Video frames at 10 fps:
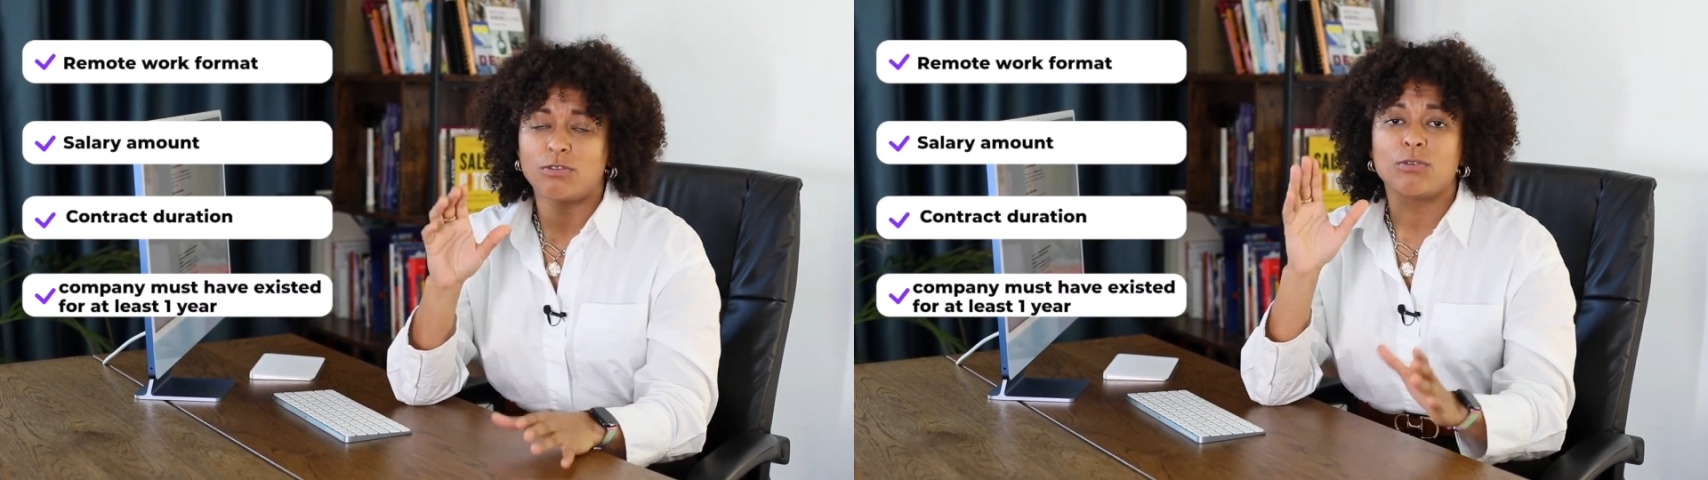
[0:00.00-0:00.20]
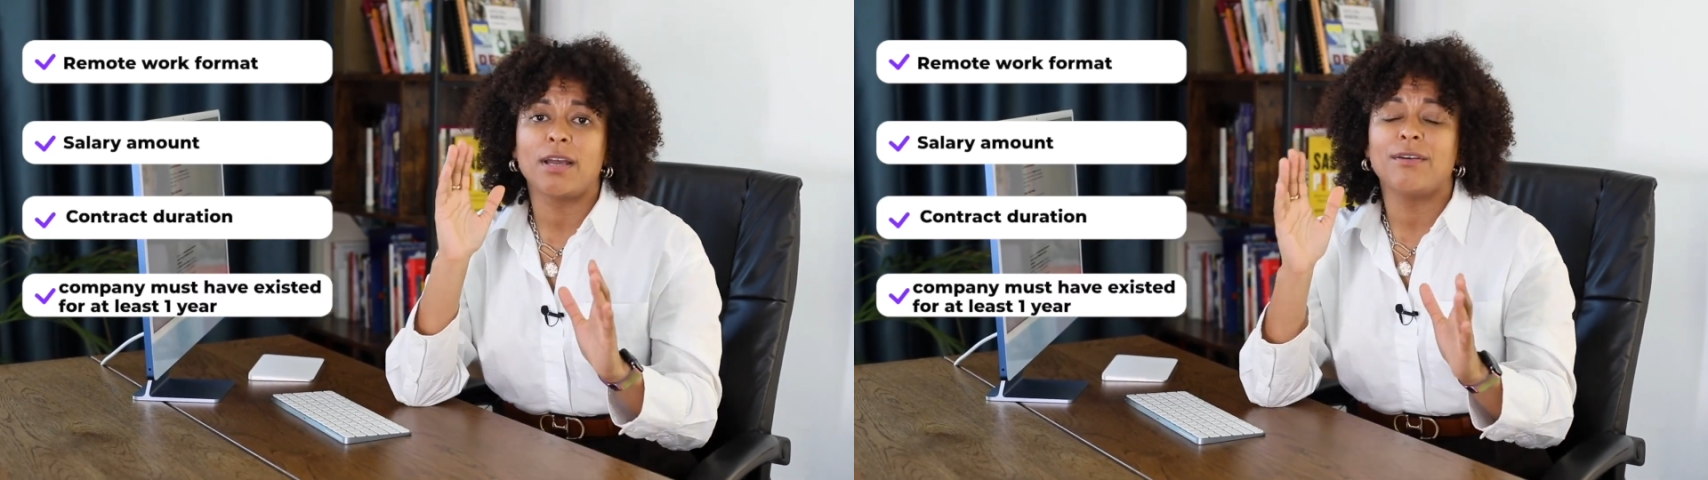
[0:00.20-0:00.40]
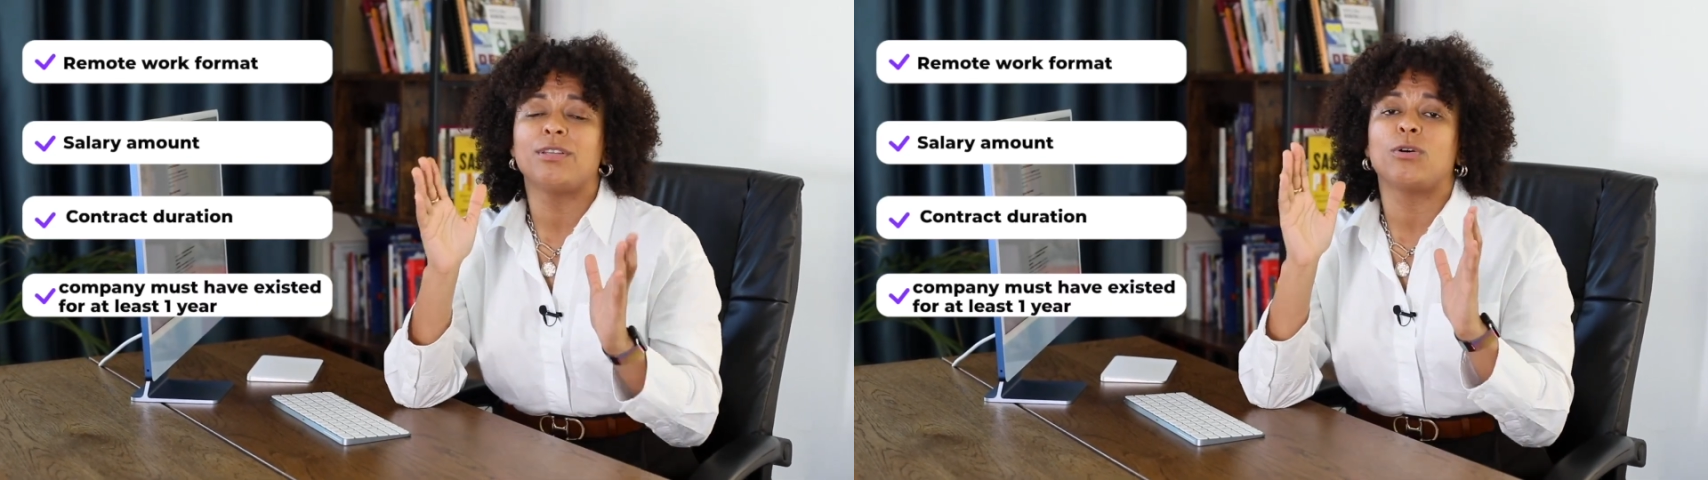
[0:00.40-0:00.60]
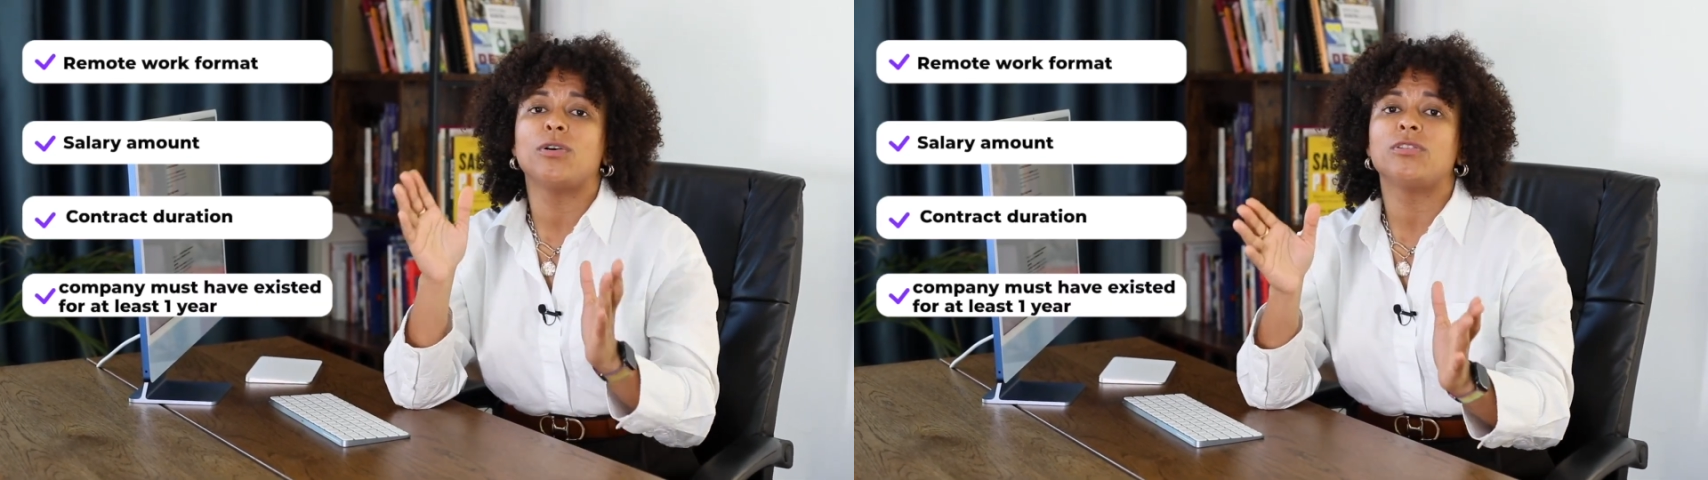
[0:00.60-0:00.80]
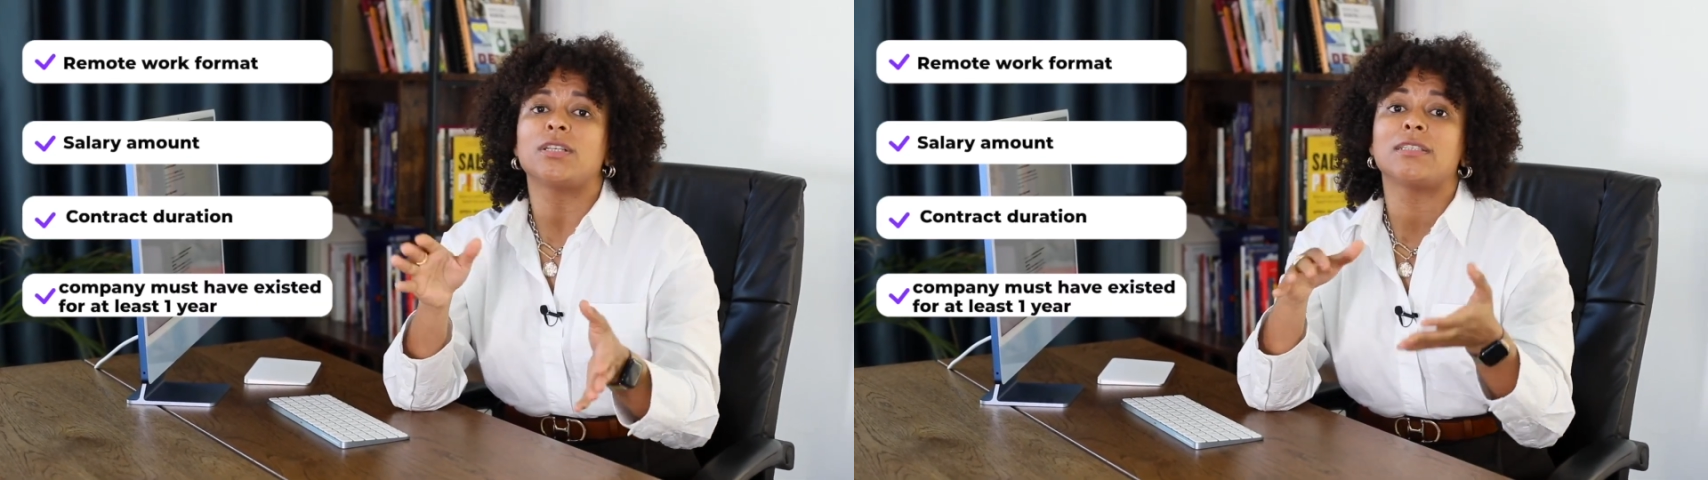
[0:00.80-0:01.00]
to have the
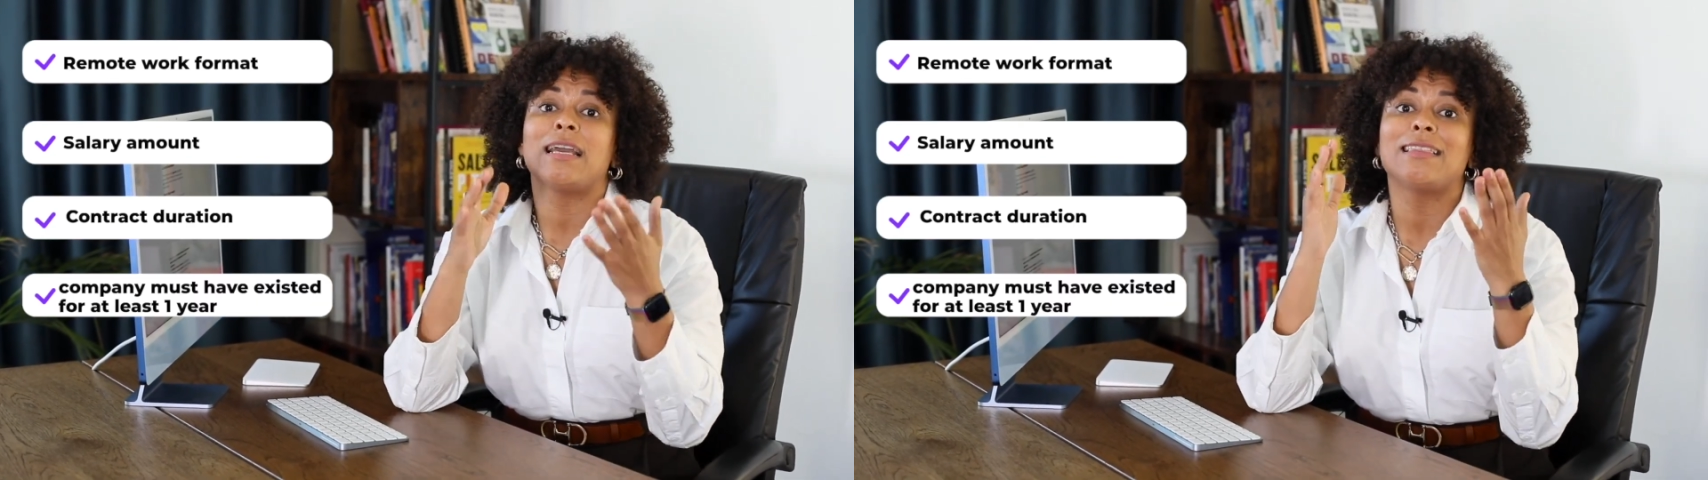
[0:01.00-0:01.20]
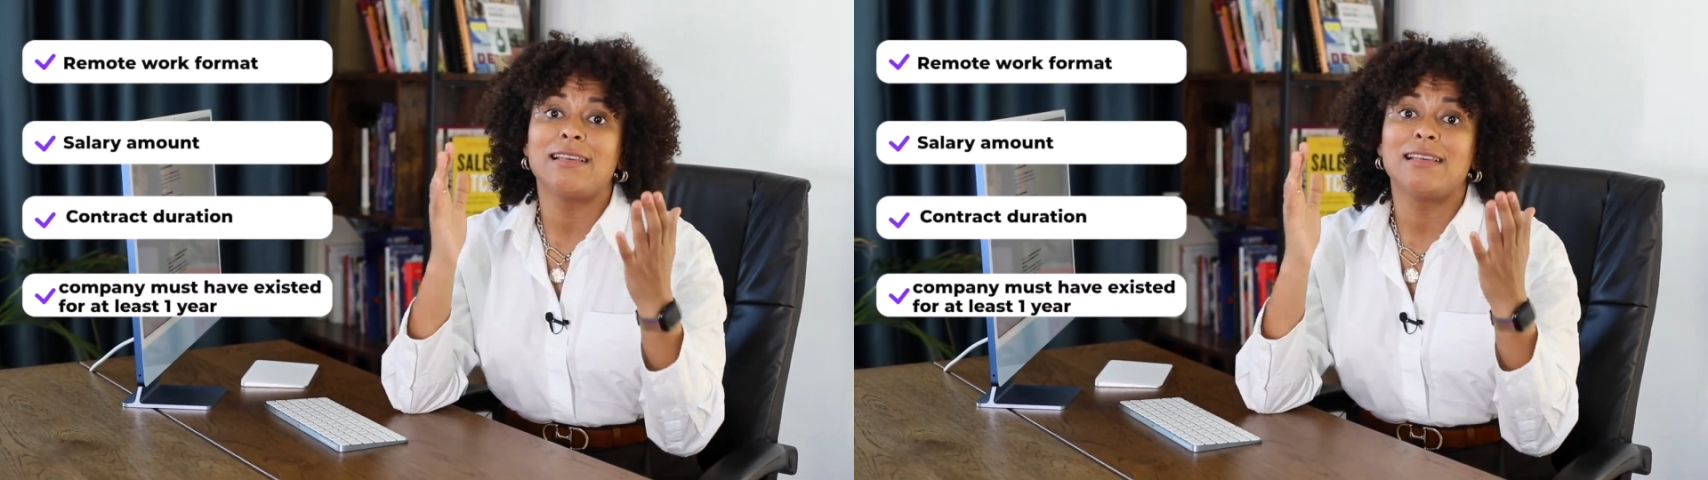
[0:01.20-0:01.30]
contract at